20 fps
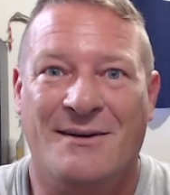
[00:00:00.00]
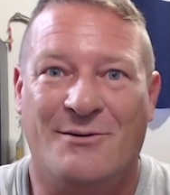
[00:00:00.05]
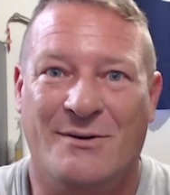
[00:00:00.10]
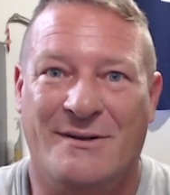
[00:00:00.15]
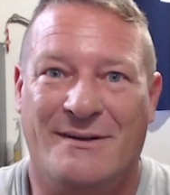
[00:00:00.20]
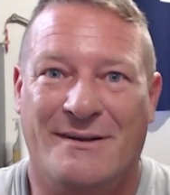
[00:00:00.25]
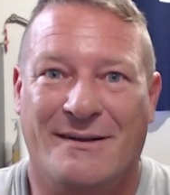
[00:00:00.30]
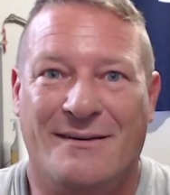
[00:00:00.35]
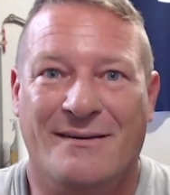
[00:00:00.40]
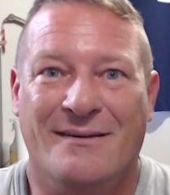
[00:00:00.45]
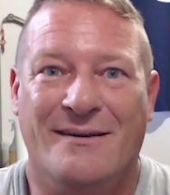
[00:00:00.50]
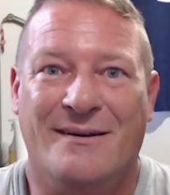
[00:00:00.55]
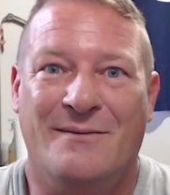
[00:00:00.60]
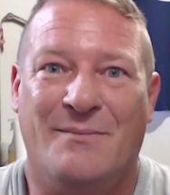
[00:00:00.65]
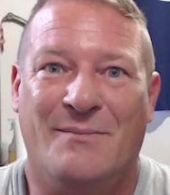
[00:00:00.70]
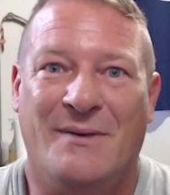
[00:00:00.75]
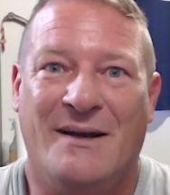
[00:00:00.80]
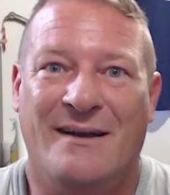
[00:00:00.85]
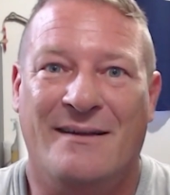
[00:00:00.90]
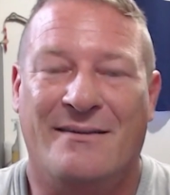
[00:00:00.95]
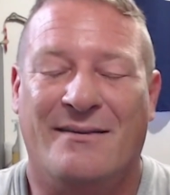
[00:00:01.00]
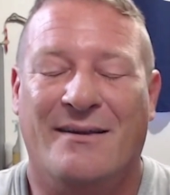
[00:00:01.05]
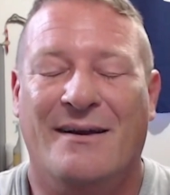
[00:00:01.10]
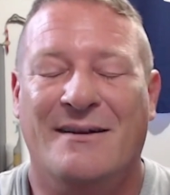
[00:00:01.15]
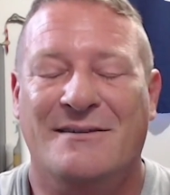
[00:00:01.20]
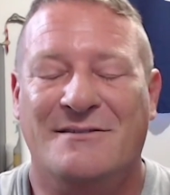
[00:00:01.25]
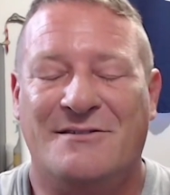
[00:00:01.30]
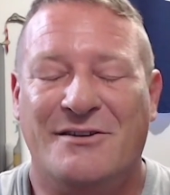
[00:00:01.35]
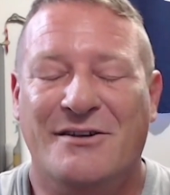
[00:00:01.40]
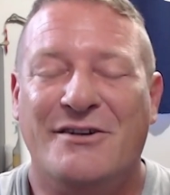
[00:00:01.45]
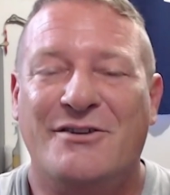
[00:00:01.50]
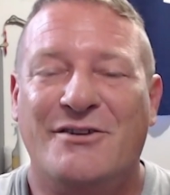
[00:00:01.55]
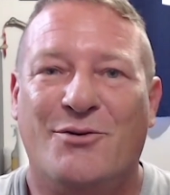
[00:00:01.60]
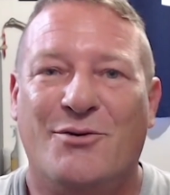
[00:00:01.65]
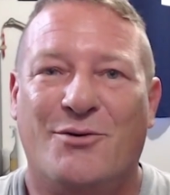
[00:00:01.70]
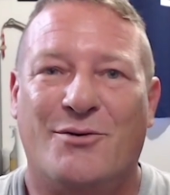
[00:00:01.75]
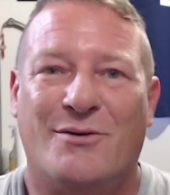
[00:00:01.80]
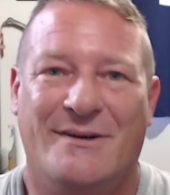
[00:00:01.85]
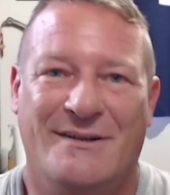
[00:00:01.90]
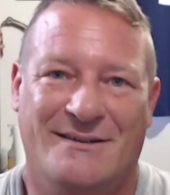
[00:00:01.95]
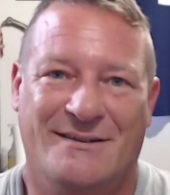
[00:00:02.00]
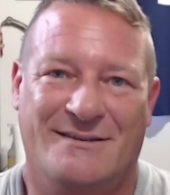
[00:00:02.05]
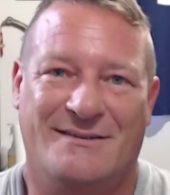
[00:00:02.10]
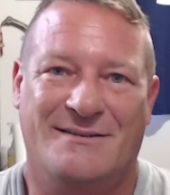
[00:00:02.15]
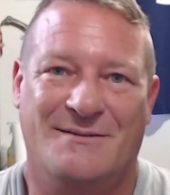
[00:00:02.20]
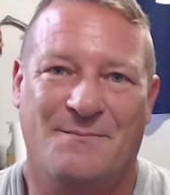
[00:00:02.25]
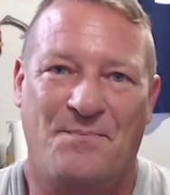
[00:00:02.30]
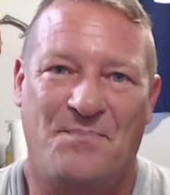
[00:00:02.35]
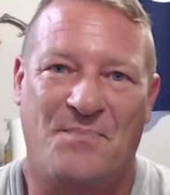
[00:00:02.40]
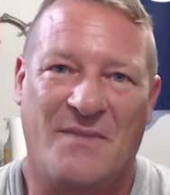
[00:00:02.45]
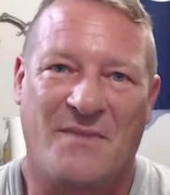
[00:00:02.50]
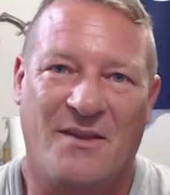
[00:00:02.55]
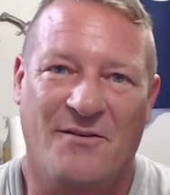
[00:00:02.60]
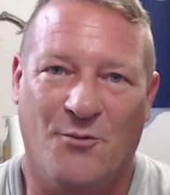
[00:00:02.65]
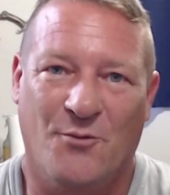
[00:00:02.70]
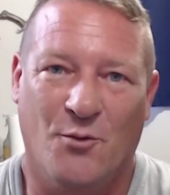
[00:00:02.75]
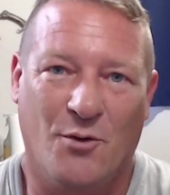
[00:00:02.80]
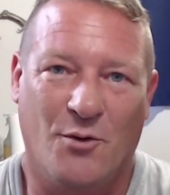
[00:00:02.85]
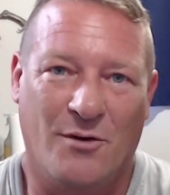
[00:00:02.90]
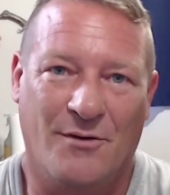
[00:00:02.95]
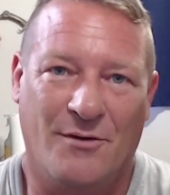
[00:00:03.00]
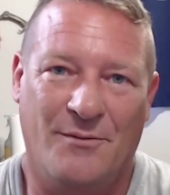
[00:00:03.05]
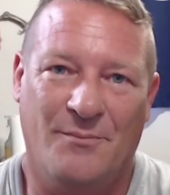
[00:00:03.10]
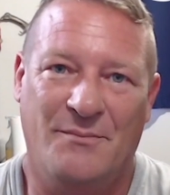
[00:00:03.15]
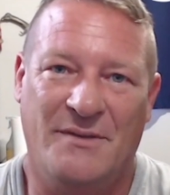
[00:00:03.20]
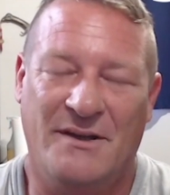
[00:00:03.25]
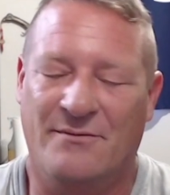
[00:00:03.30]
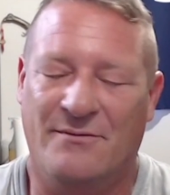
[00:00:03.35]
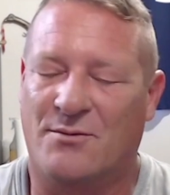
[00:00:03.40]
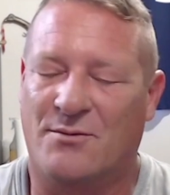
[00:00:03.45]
Reticulated pythons are notorious for being